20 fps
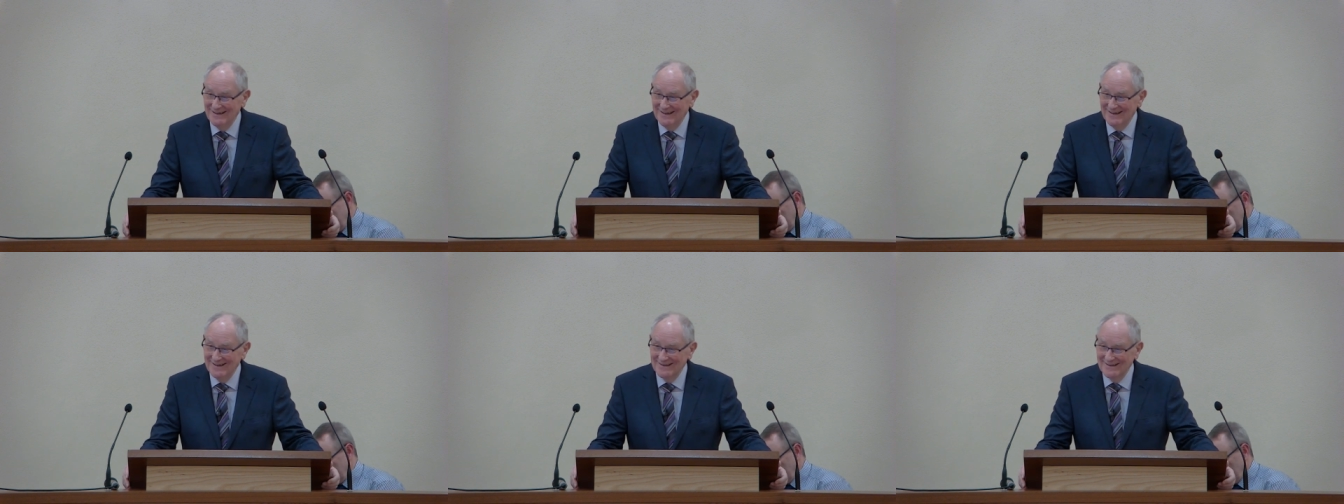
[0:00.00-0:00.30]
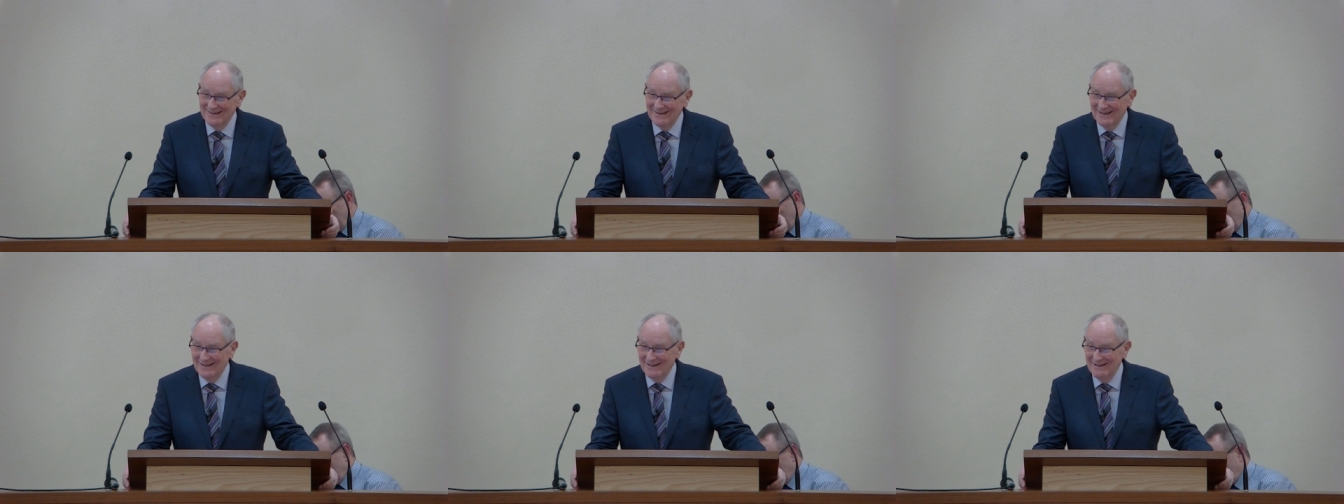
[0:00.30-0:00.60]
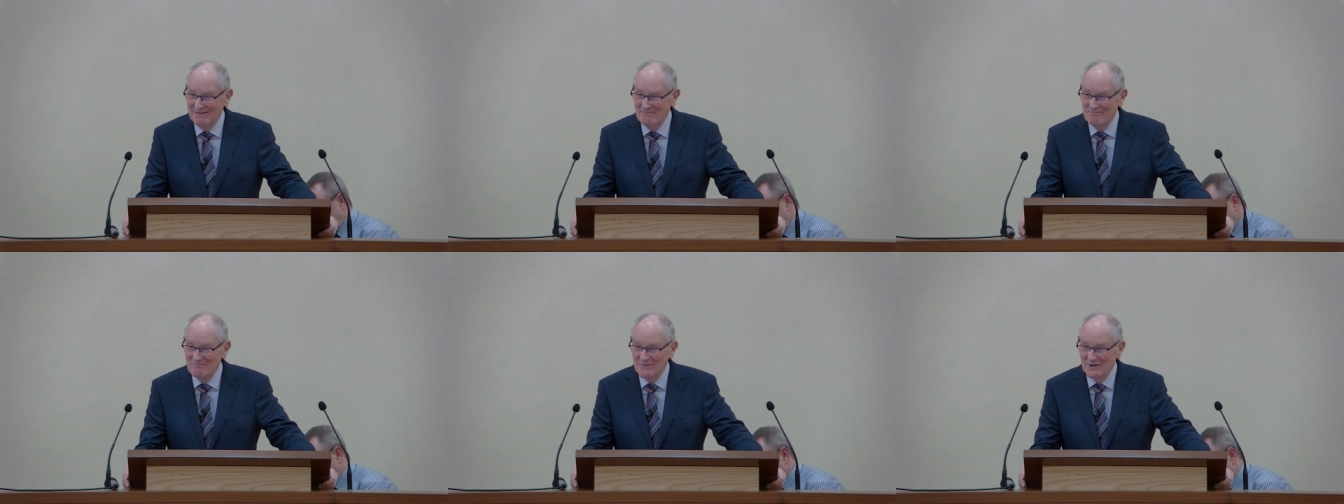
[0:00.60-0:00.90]
and
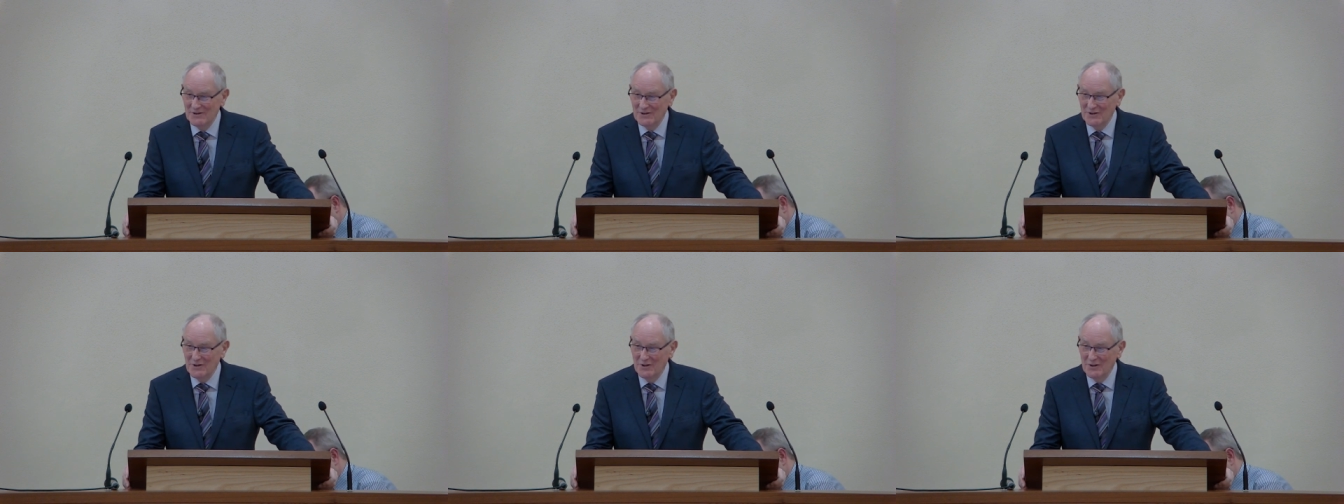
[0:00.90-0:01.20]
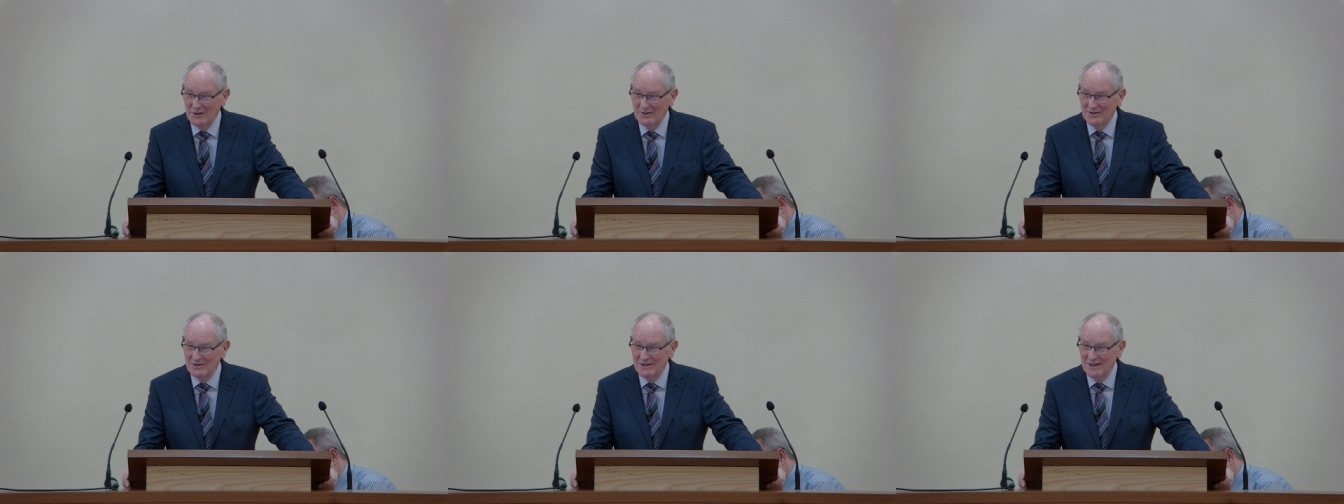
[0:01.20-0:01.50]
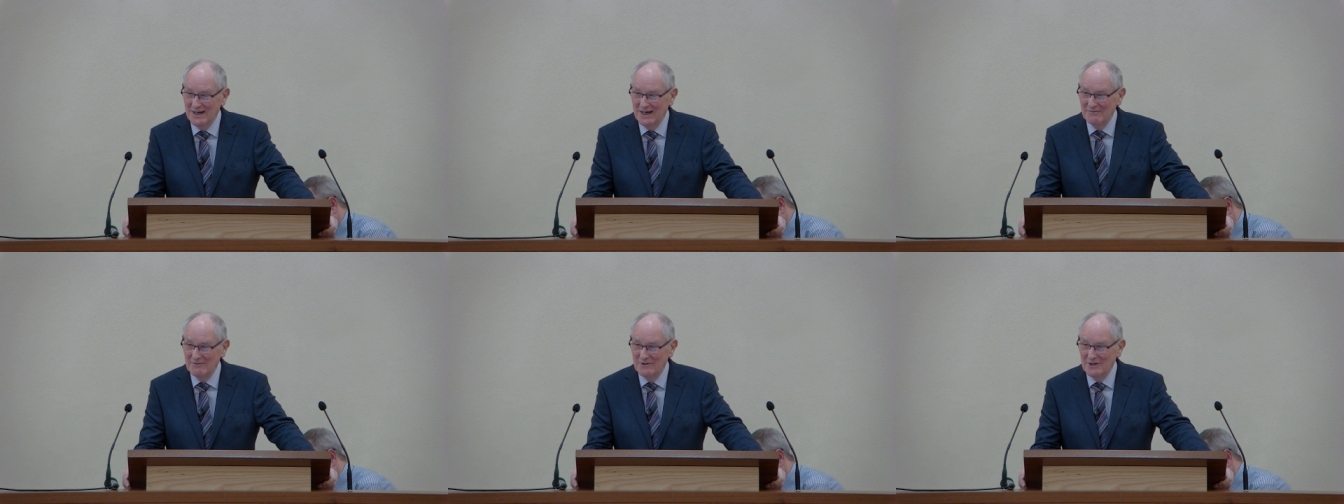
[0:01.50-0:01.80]
uh, God, has,
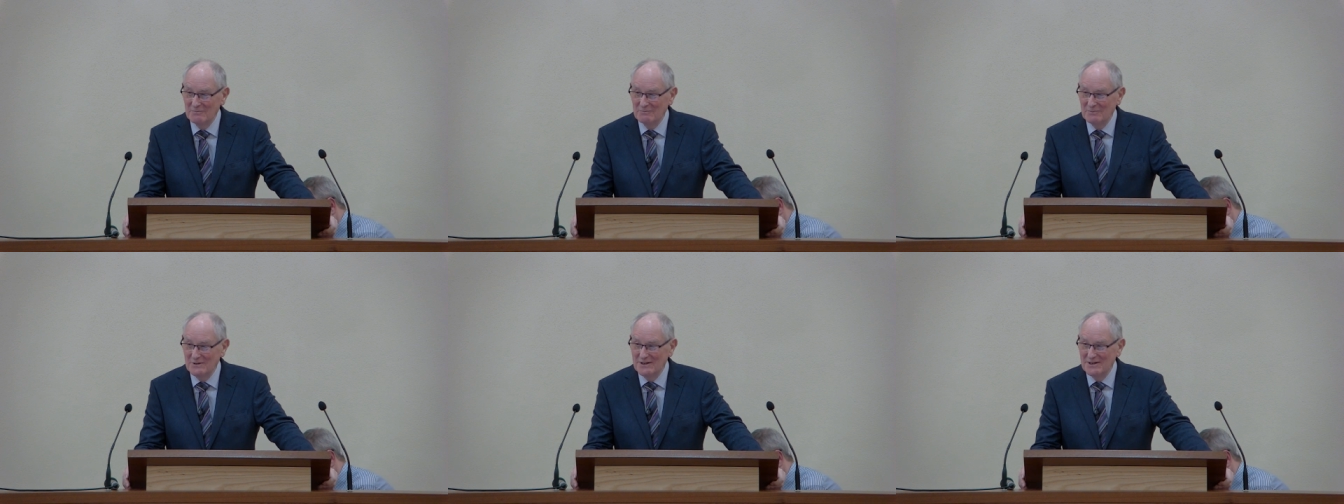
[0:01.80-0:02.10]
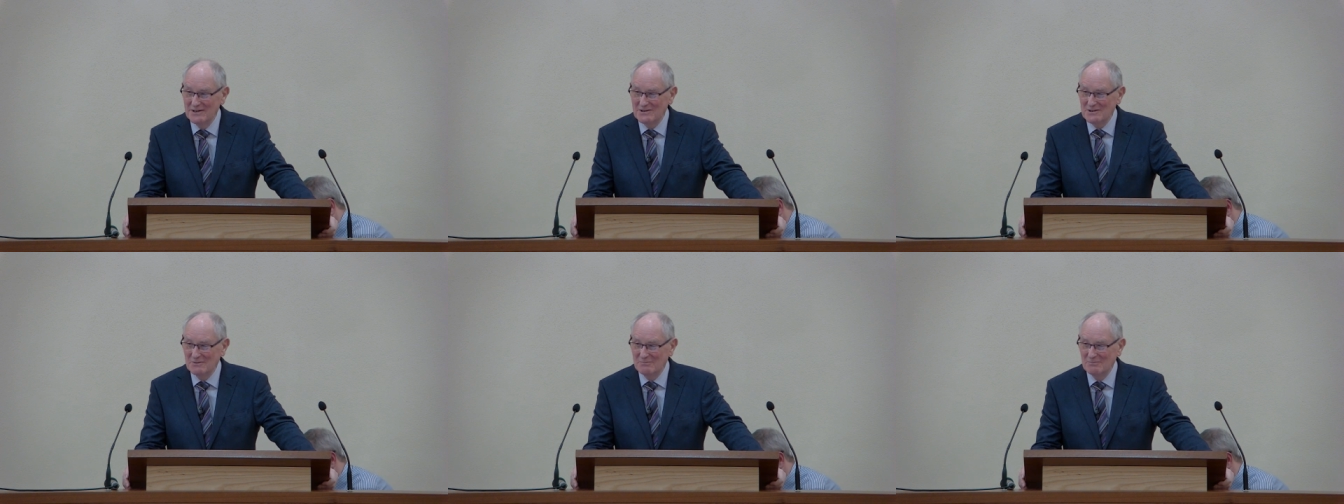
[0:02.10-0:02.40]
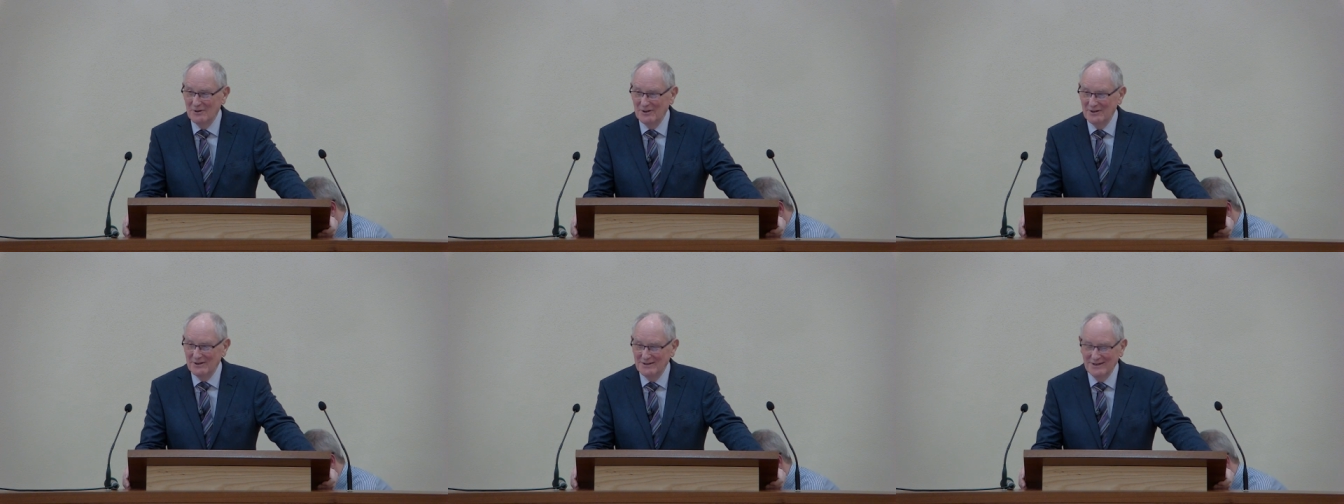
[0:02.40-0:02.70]
I've not been
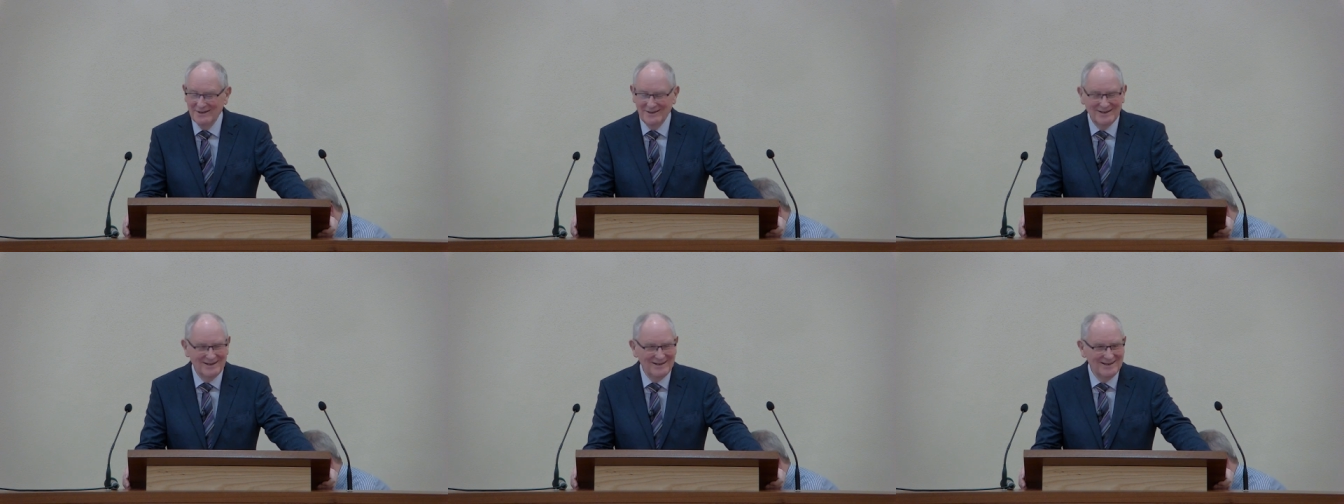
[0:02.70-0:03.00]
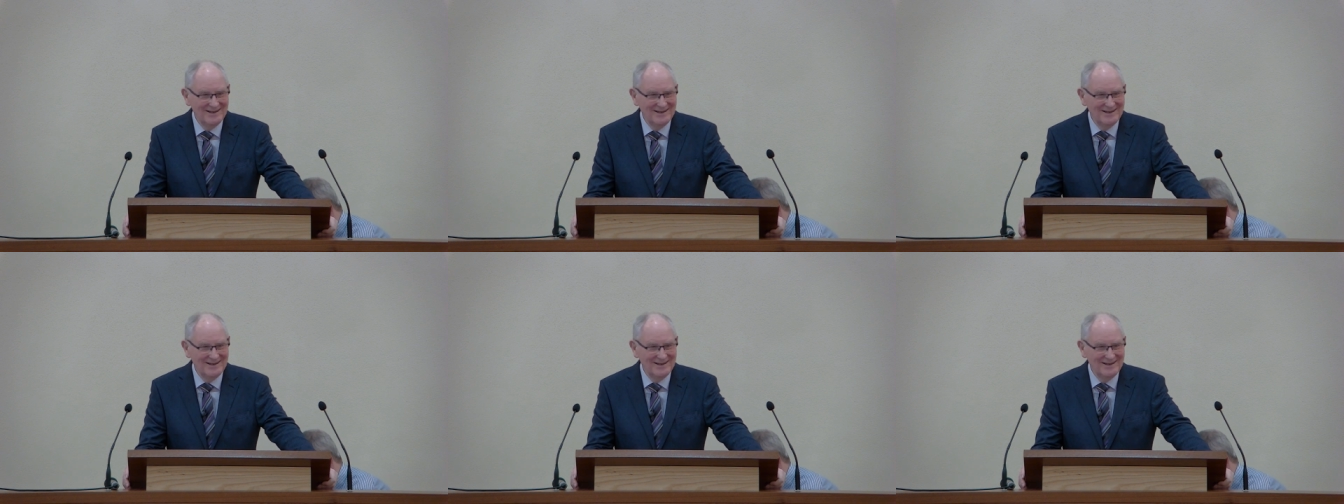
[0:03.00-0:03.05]
disappointed.